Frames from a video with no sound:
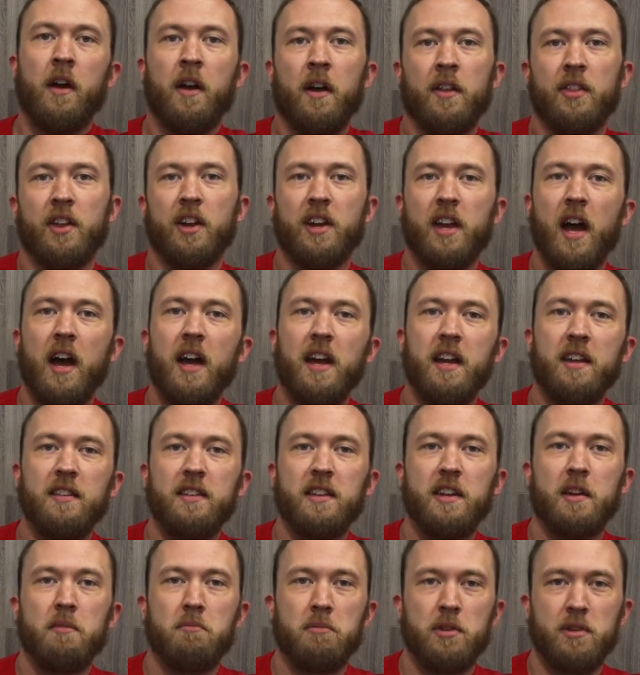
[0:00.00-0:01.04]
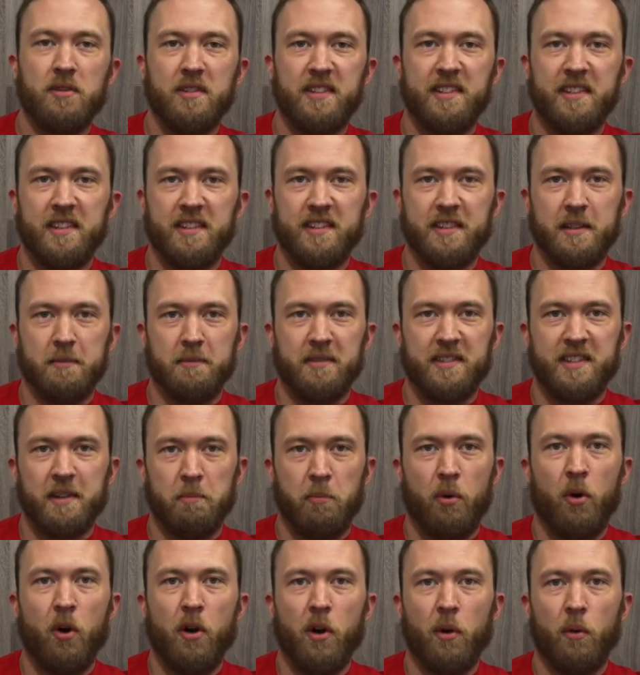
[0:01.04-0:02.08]
The gut and the immune system
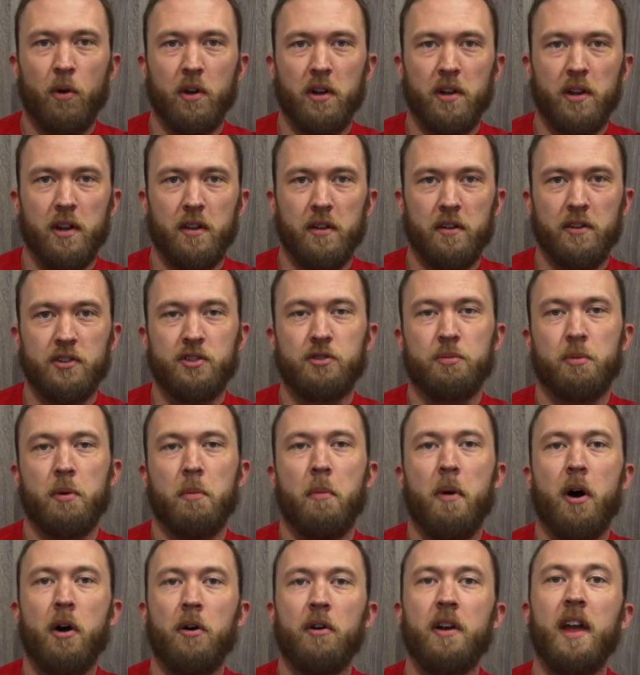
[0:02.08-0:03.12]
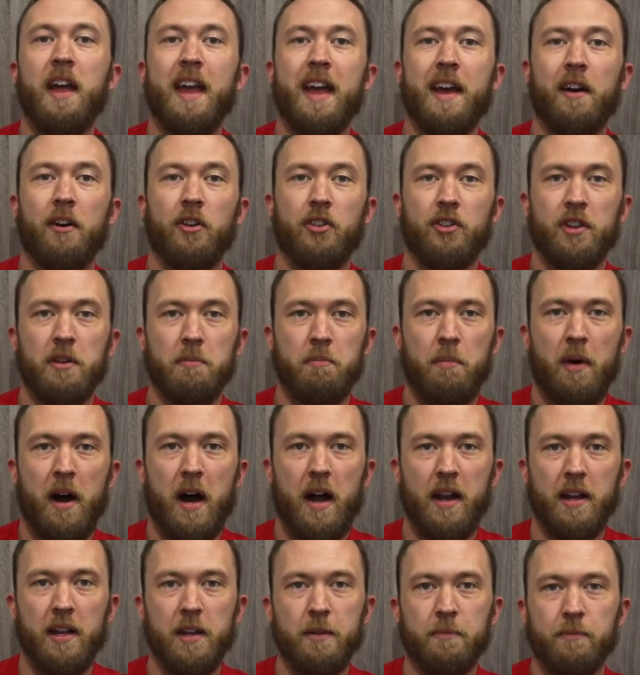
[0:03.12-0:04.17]
support one another to promote a healthy
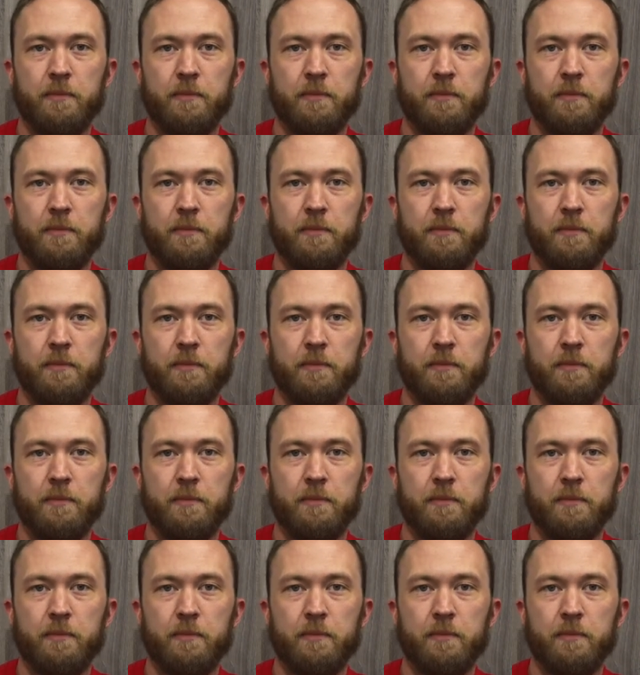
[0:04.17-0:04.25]
body.